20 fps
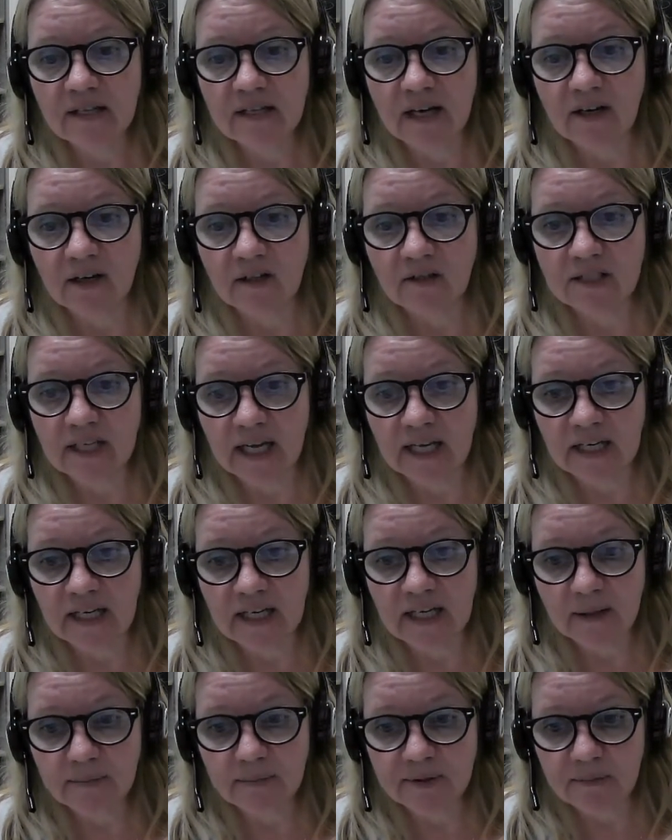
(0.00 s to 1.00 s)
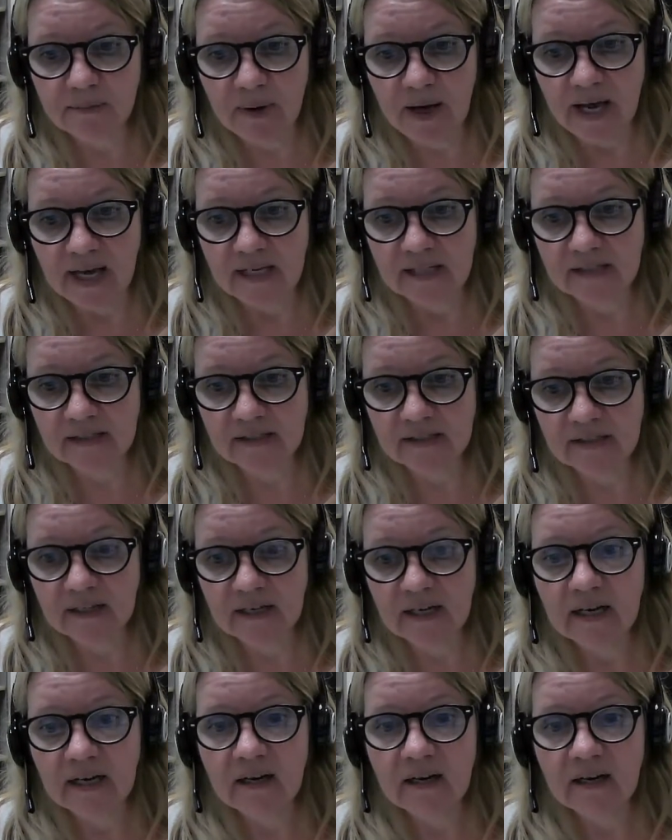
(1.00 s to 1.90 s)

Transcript: that are taking up space,